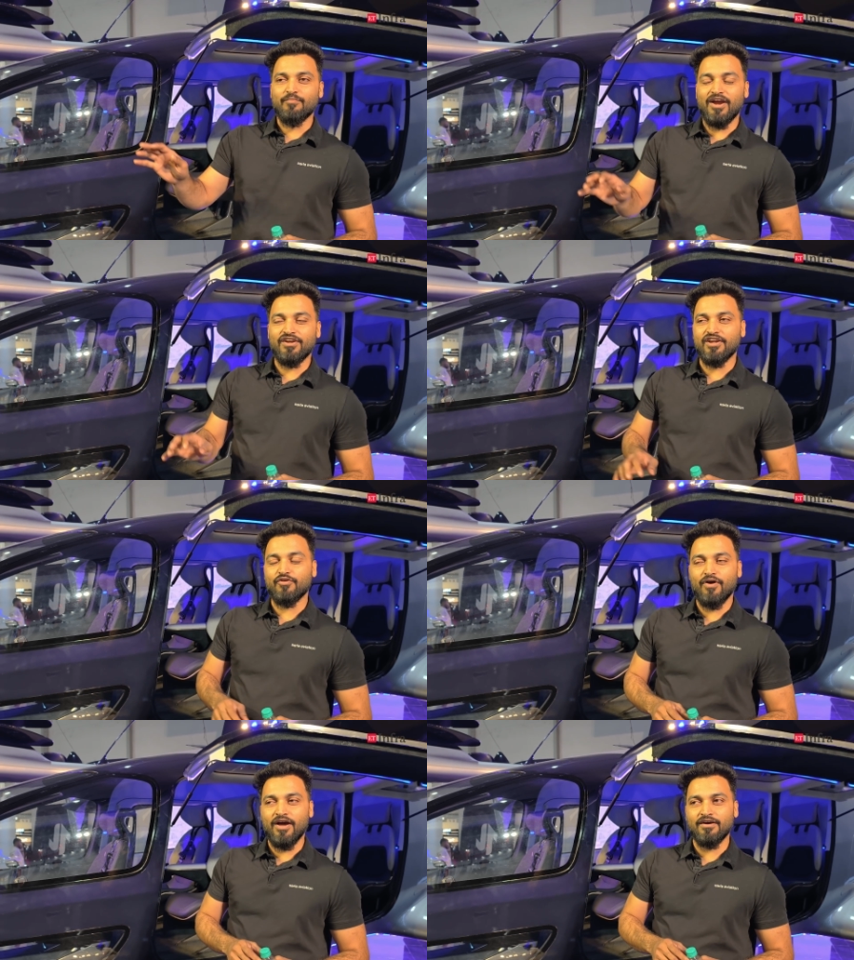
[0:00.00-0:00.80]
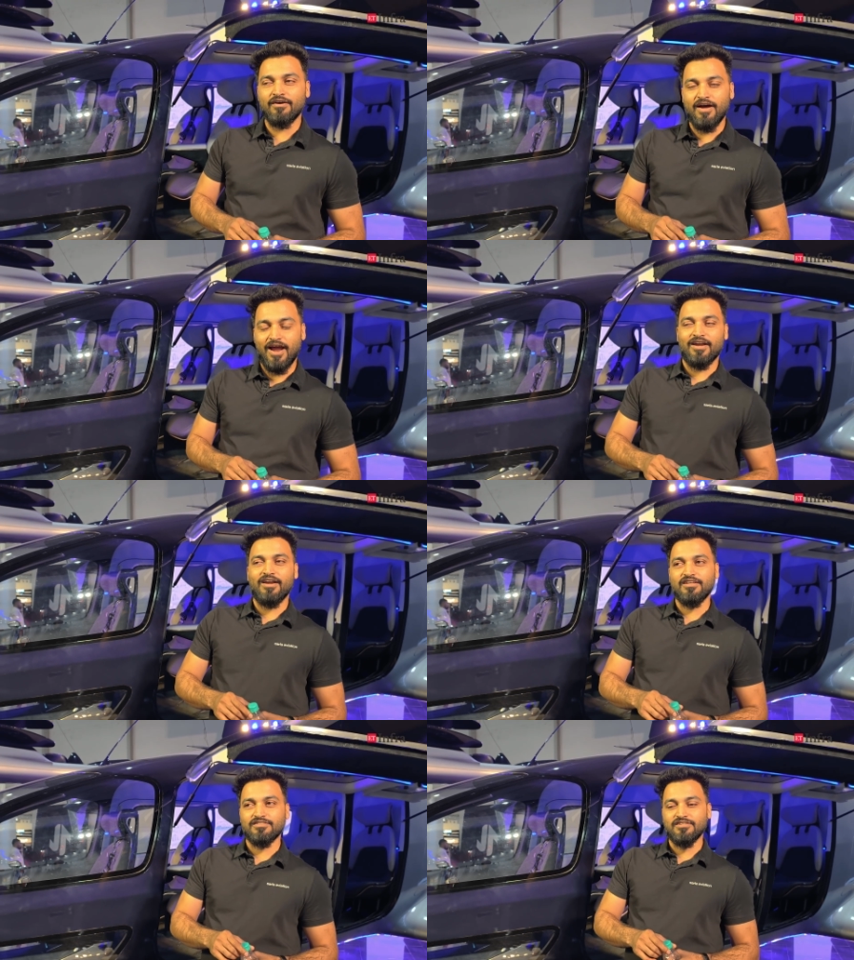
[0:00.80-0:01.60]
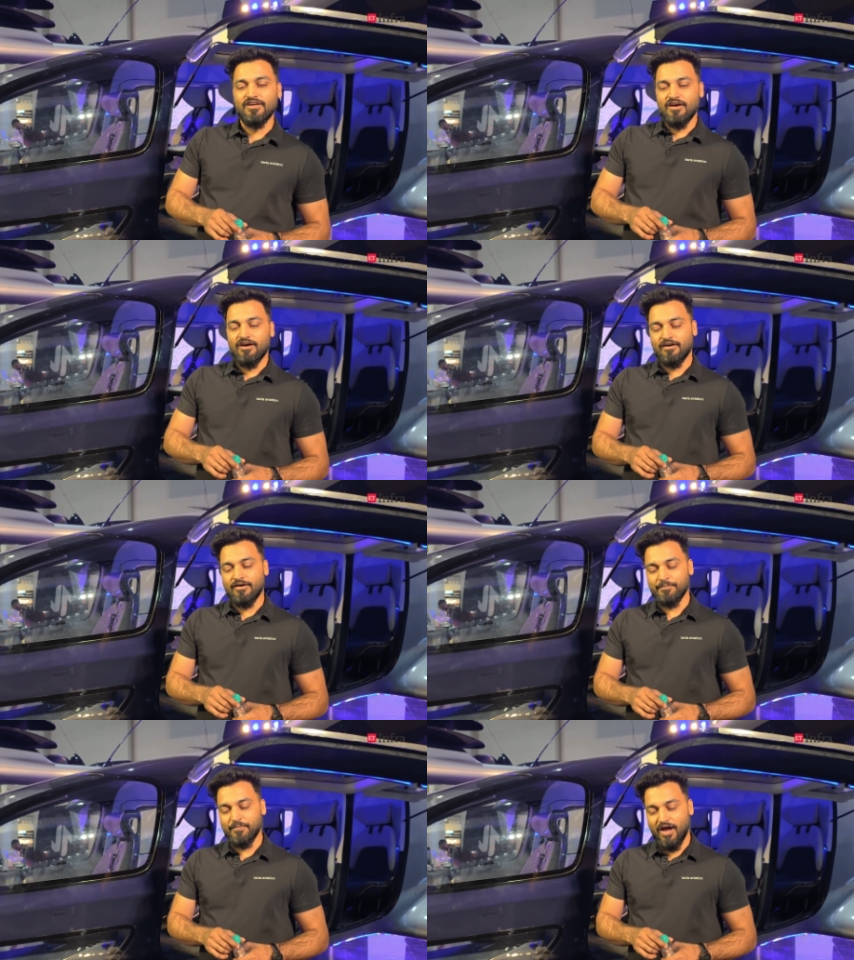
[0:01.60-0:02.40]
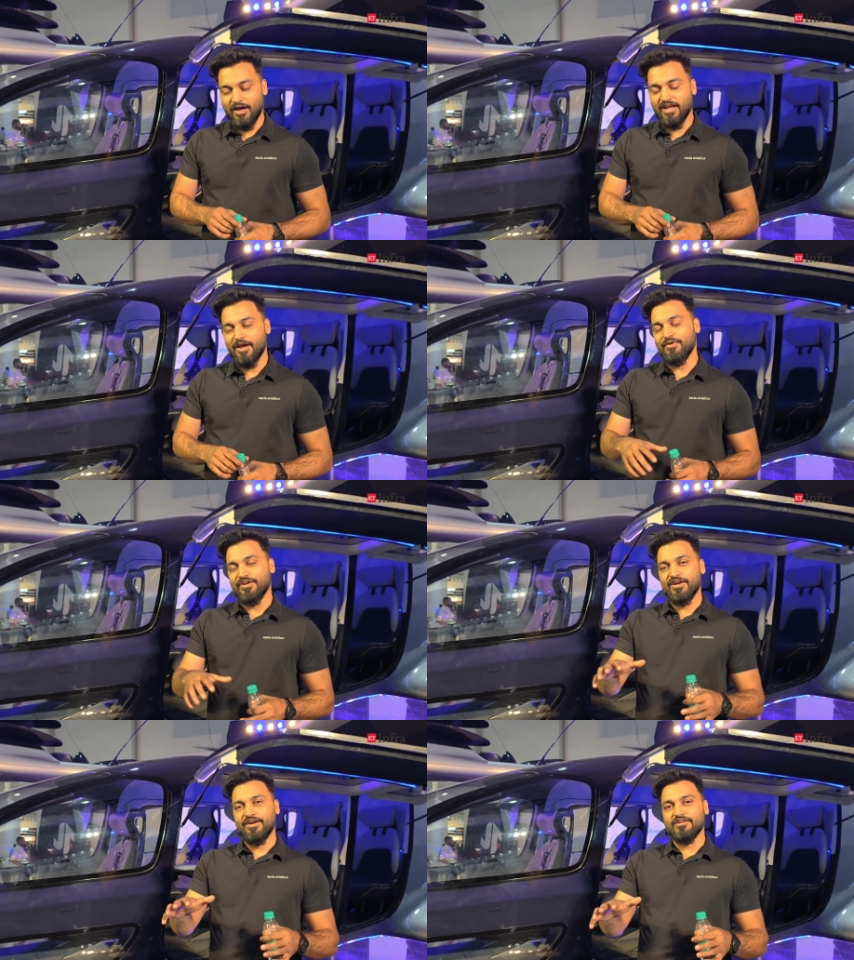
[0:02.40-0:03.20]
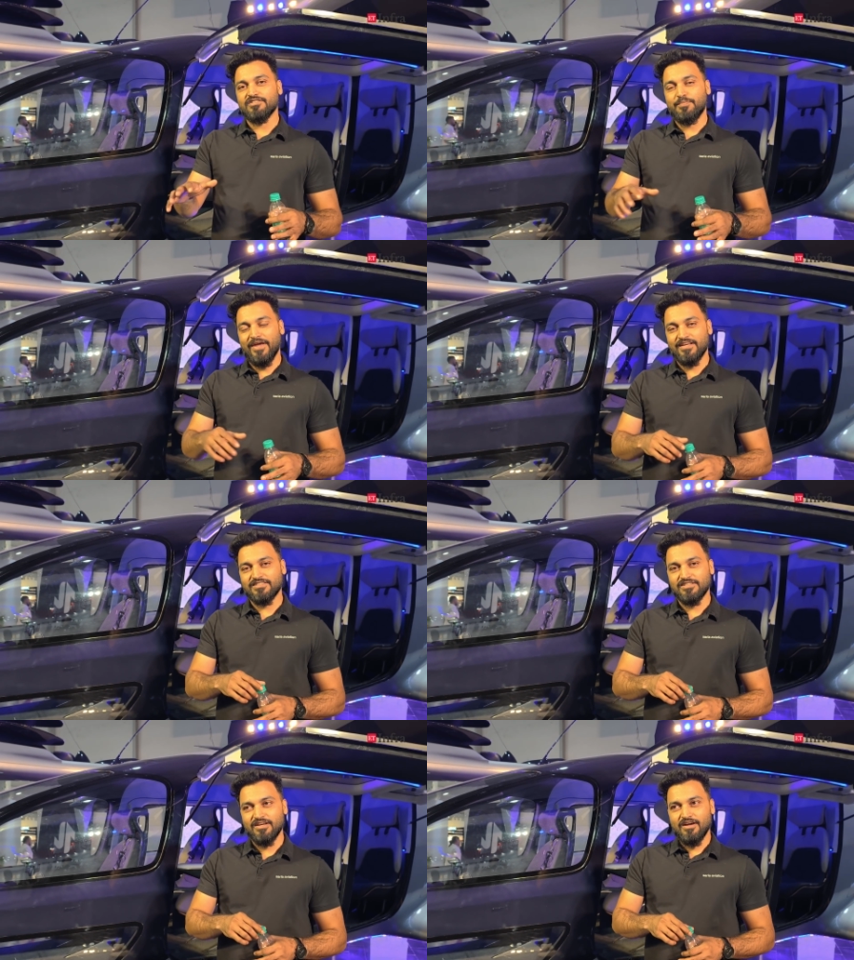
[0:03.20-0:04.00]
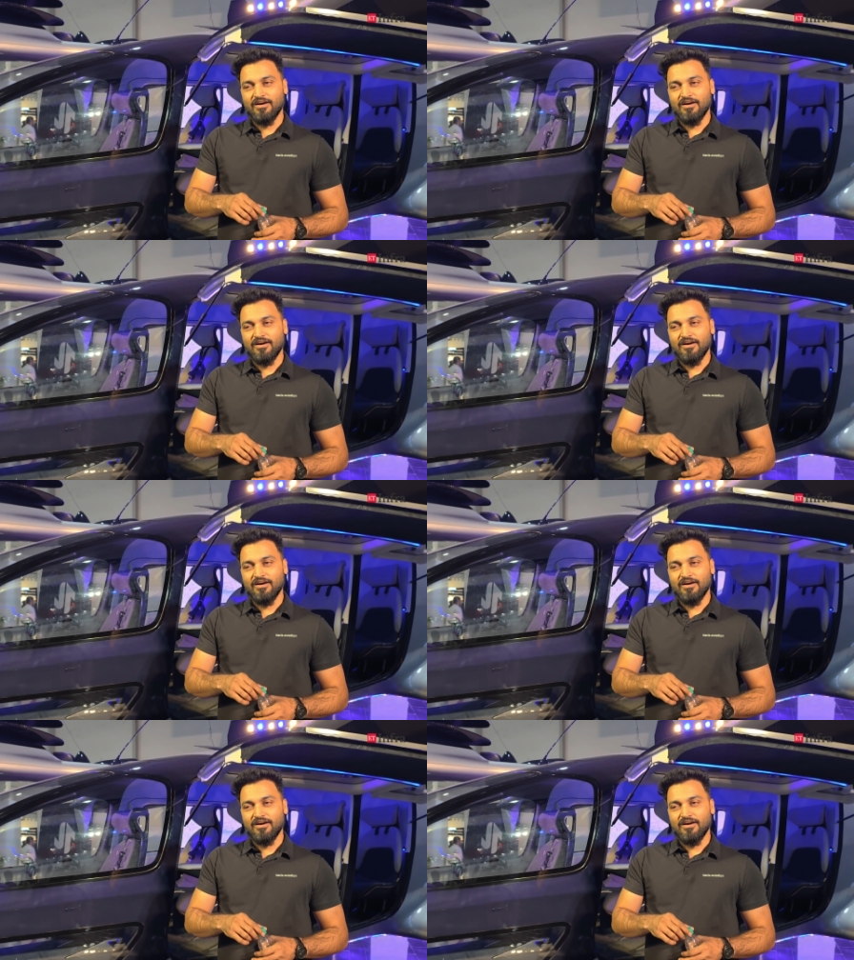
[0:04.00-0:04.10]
We might require at least um, uninhabited space.